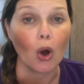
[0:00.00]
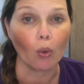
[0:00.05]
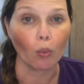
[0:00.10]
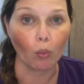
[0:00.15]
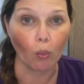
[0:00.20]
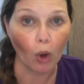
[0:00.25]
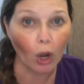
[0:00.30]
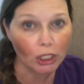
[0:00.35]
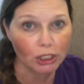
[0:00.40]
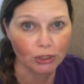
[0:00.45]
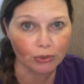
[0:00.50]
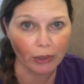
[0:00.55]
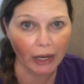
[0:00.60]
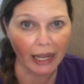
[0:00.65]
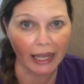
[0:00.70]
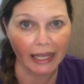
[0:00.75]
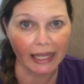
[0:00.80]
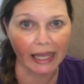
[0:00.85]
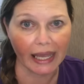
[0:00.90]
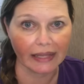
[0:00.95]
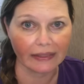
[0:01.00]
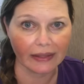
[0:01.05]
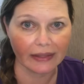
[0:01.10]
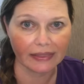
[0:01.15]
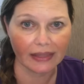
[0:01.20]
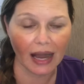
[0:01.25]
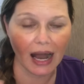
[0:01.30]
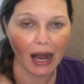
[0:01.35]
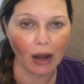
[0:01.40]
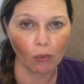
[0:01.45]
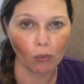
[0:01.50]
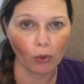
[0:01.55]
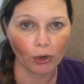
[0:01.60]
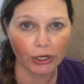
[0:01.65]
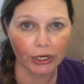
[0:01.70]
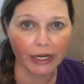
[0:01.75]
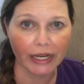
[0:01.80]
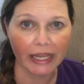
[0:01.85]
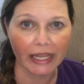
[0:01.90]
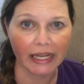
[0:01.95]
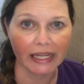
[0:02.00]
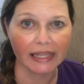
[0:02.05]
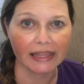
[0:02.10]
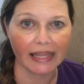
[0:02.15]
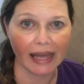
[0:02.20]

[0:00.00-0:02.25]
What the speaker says: wash rag and let the hot water hit it.